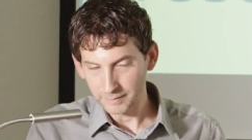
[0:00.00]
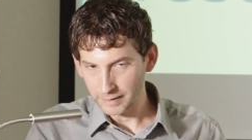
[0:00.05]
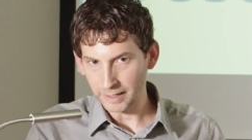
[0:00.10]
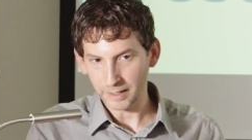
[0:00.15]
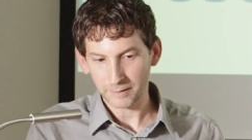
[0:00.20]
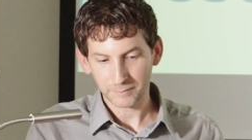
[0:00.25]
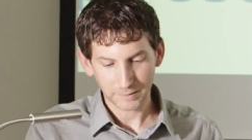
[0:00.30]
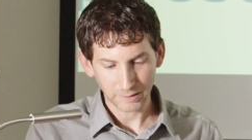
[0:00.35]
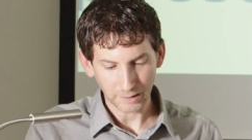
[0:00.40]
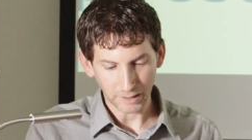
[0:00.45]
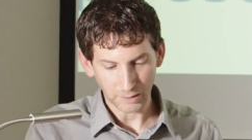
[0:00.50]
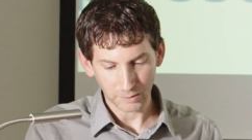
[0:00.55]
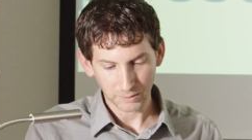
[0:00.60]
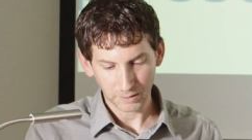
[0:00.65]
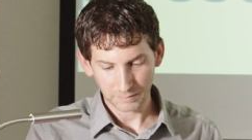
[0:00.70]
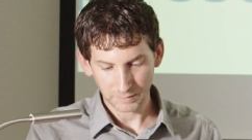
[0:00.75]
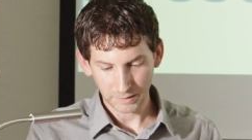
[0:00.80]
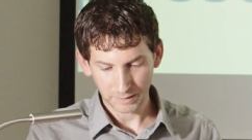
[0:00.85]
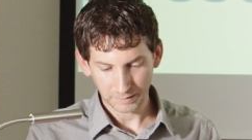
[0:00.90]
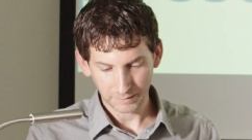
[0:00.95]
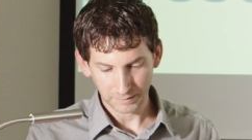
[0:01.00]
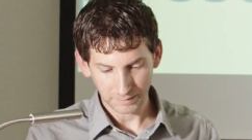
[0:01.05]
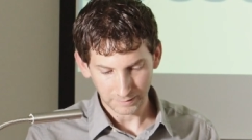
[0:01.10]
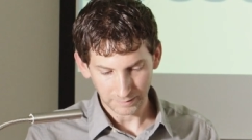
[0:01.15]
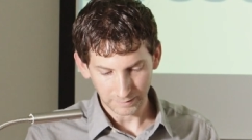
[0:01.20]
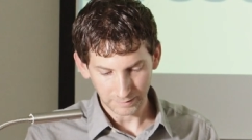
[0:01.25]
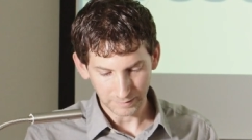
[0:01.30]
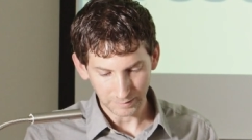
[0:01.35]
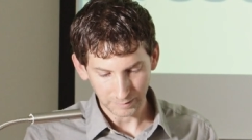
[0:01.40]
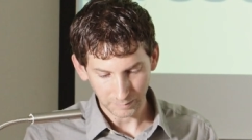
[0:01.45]
after Auschwitz,
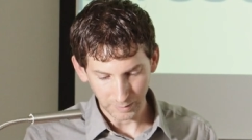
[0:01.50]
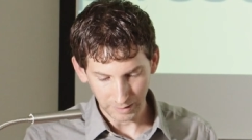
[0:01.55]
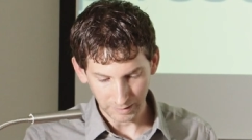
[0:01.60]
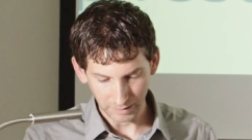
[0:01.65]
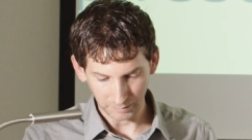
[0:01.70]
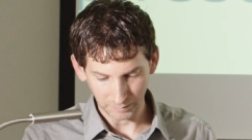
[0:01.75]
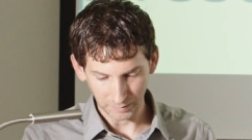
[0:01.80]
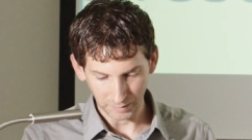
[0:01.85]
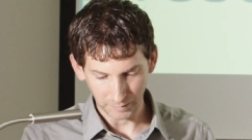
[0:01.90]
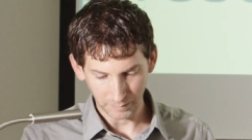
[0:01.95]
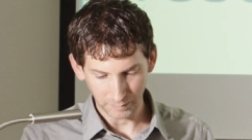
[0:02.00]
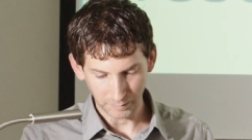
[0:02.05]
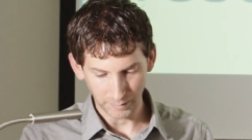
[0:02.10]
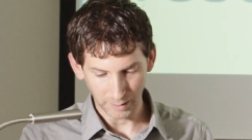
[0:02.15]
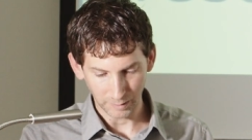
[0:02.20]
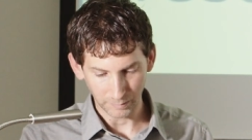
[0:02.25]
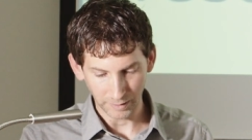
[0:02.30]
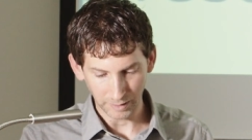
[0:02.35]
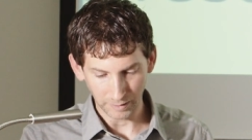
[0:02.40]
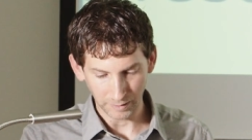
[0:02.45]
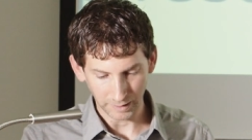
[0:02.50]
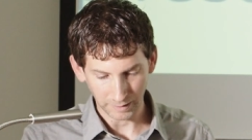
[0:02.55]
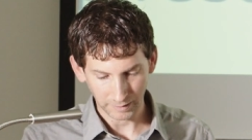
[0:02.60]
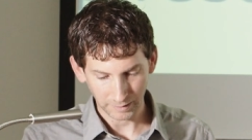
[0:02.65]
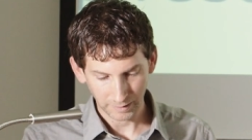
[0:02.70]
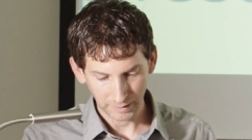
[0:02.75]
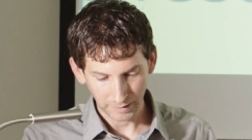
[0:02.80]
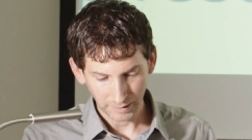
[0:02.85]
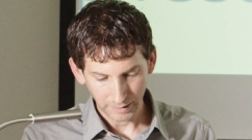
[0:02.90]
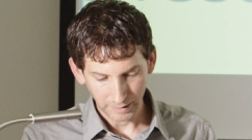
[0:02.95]
this becomes barbaric
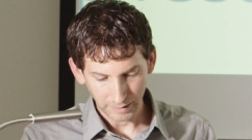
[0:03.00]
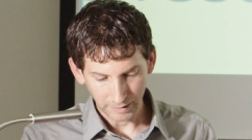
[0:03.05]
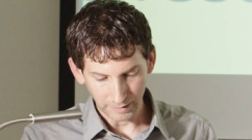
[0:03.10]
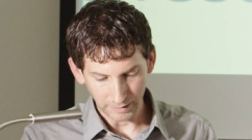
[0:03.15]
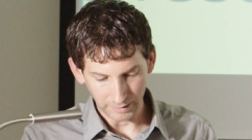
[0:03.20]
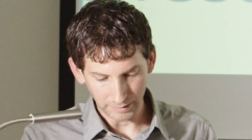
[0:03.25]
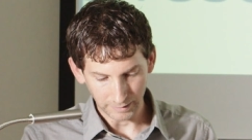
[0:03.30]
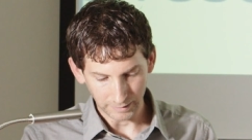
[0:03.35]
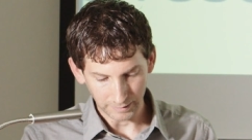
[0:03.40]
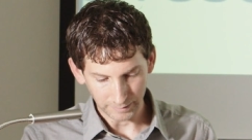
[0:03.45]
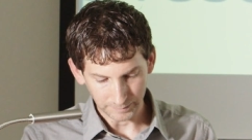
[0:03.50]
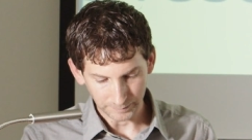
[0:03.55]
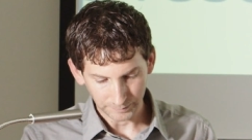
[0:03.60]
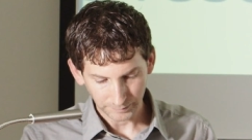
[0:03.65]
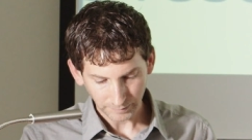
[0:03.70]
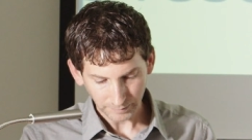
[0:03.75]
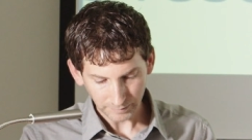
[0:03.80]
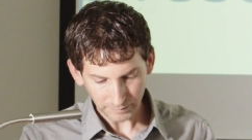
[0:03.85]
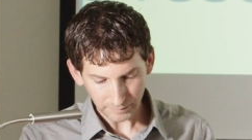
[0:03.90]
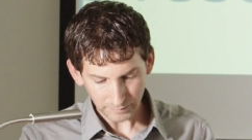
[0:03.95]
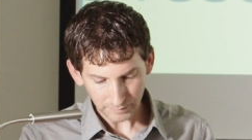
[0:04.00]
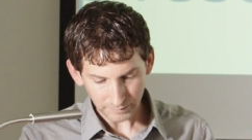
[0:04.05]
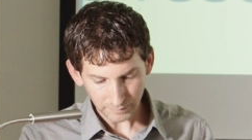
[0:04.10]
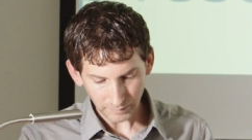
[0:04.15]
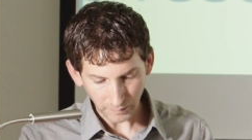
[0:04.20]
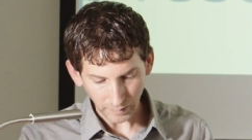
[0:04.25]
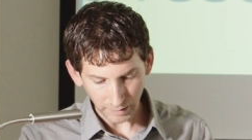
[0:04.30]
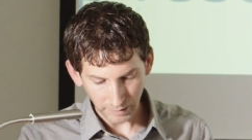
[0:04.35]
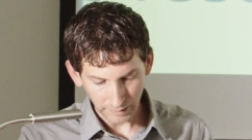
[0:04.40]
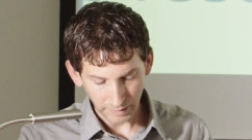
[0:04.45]
uh,
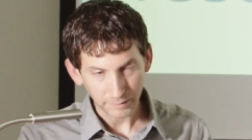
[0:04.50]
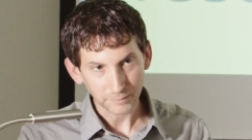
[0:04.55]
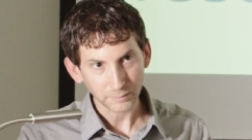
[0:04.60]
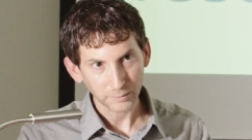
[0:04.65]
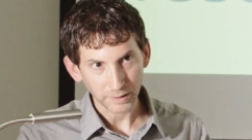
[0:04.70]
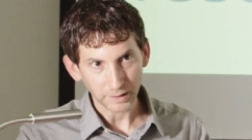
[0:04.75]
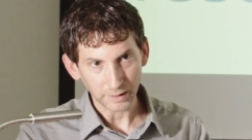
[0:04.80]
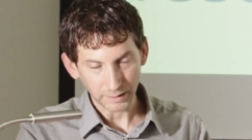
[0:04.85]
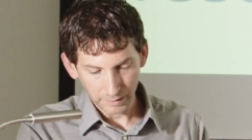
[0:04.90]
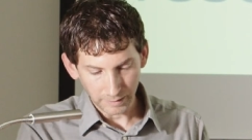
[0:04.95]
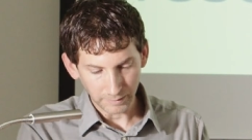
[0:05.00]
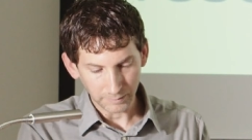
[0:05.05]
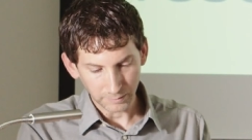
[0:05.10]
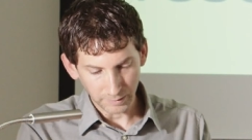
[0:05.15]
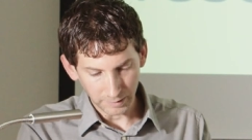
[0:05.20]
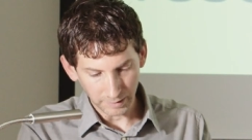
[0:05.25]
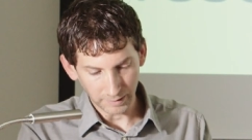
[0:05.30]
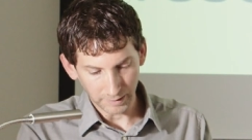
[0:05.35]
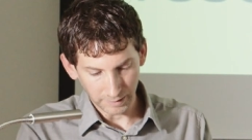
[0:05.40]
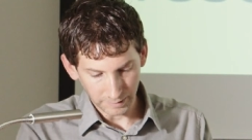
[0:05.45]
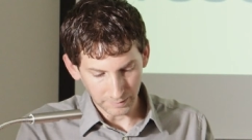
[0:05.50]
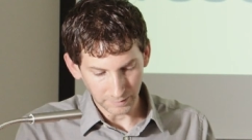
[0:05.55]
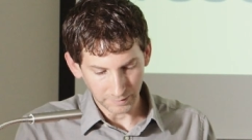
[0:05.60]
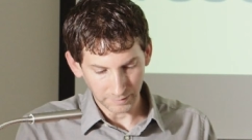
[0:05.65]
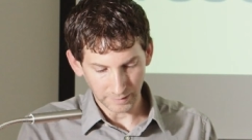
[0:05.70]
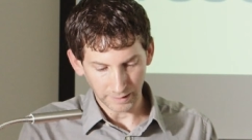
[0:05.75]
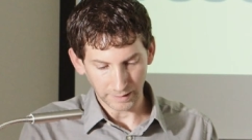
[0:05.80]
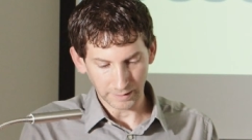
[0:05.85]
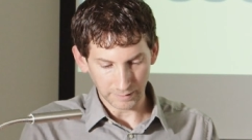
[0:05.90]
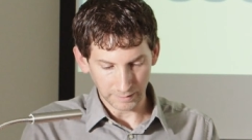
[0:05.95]
if we if we
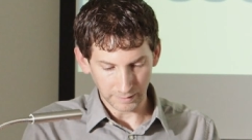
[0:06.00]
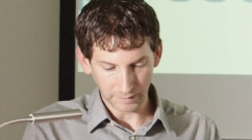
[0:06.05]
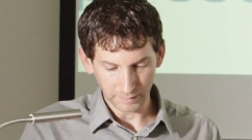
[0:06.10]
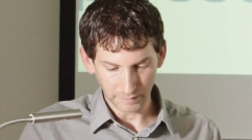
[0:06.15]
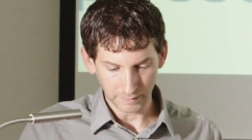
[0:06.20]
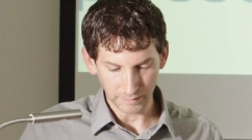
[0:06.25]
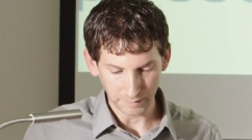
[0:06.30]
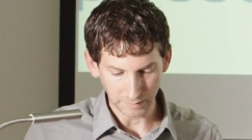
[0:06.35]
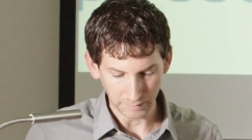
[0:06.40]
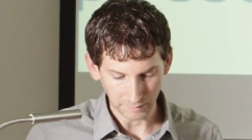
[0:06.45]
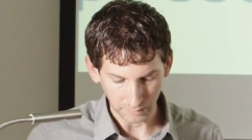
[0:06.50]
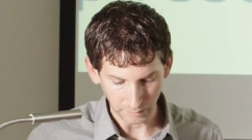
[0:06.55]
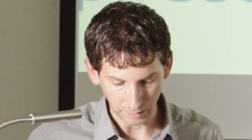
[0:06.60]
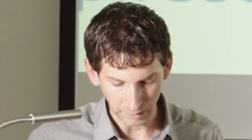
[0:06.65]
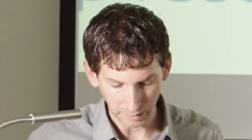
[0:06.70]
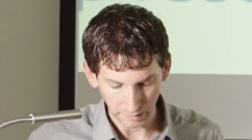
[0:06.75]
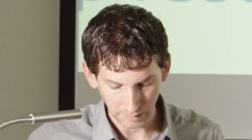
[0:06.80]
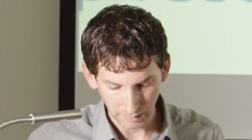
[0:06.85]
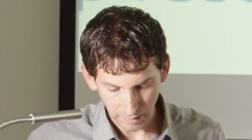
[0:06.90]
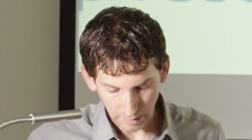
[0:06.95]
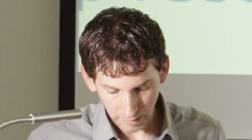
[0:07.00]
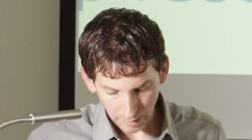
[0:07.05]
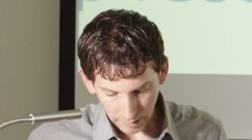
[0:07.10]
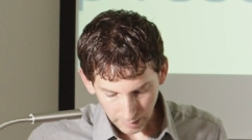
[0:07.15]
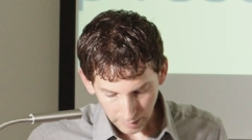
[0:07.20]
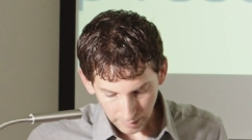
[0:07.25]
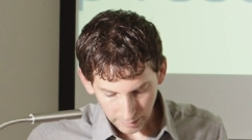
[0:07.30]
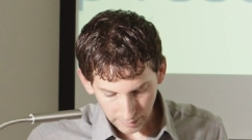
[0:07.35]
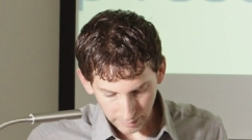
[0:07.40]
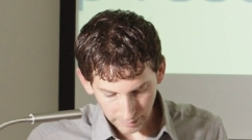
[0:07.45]
understand it in this way.
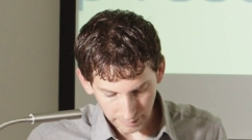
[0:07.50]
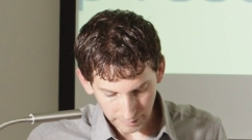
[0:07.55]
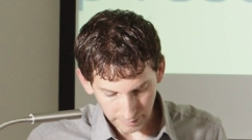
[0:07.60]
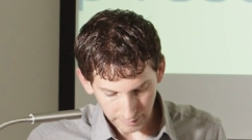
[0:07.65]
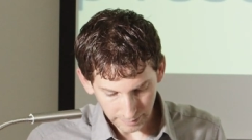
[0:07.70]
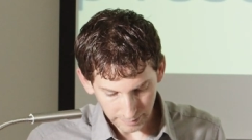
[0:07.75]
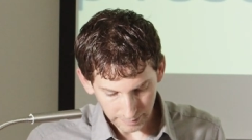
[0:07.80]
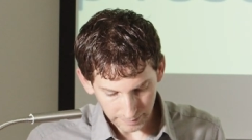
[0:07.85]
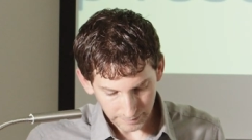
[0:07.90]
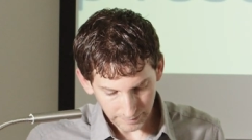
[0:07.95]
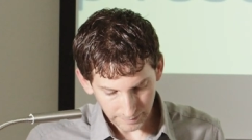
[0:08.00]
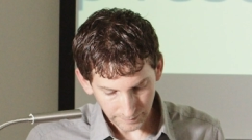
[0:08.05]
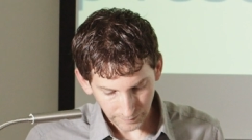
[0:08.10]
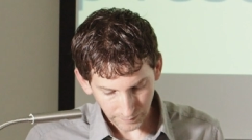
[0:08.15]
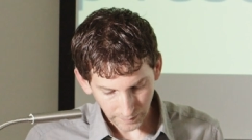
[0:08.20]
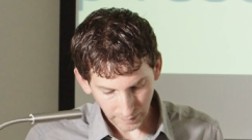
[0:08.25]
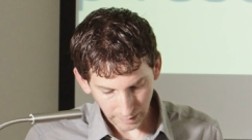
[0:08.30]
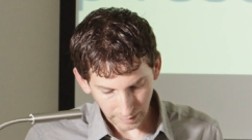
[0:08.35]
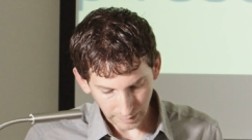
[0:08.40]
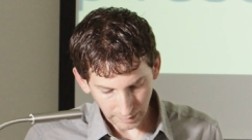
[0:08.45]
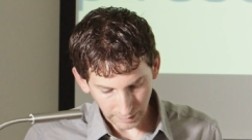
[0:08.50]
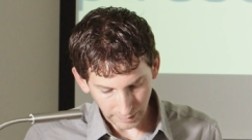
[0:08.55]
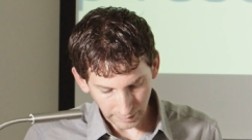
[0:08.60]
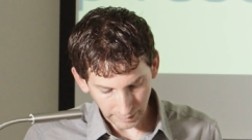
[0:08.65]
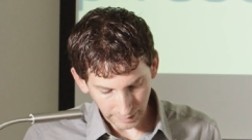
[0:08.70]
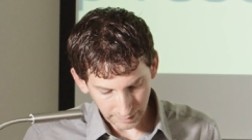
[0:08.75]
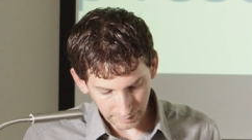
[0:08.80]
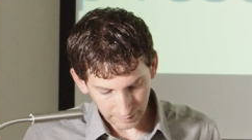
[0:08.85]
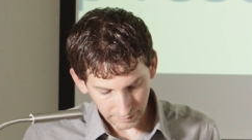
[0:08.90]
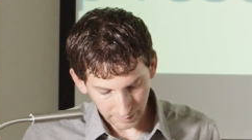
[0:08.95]
Uh,
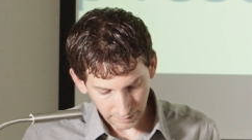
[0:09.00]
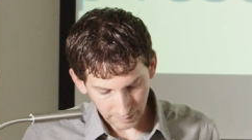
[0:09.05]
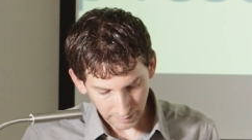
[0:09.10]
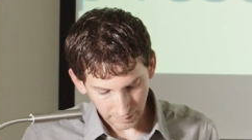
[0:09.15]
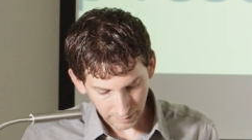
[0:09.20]
and